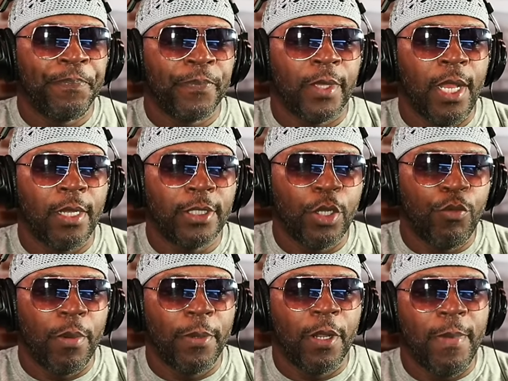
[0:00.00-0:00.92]
Law said,
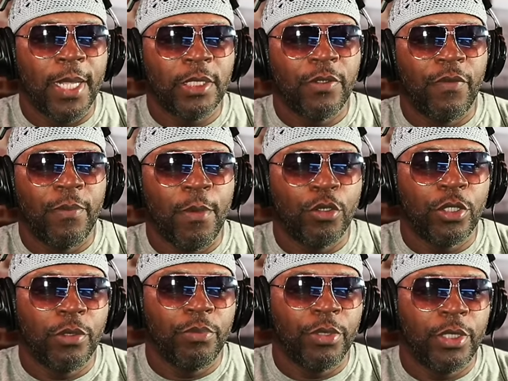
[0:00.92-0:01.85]
women are massive
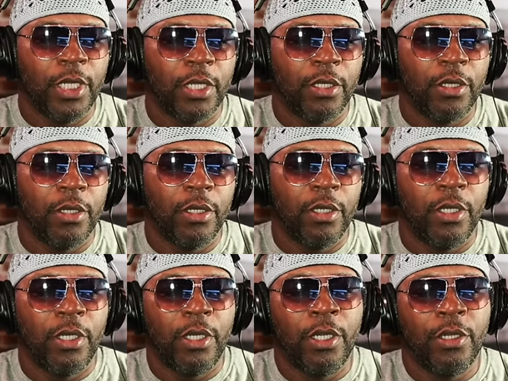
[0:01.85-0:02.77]
emotion, protect your
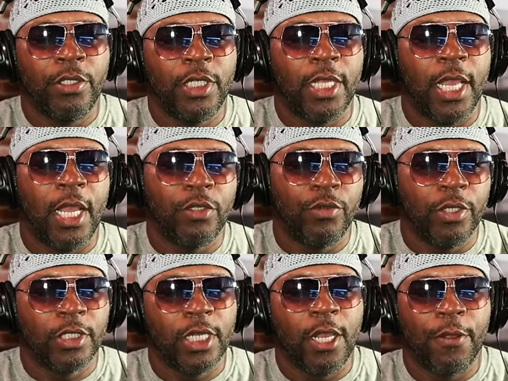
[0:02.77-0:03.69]
energy, guys. Real
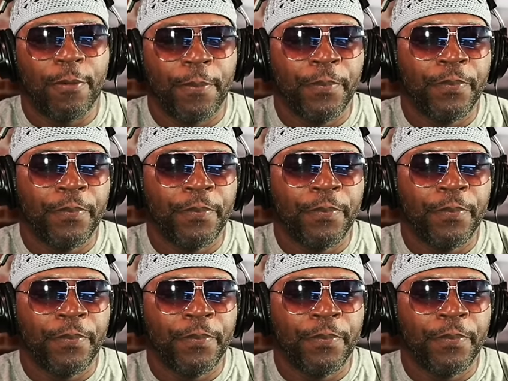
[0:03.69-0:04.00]
talk.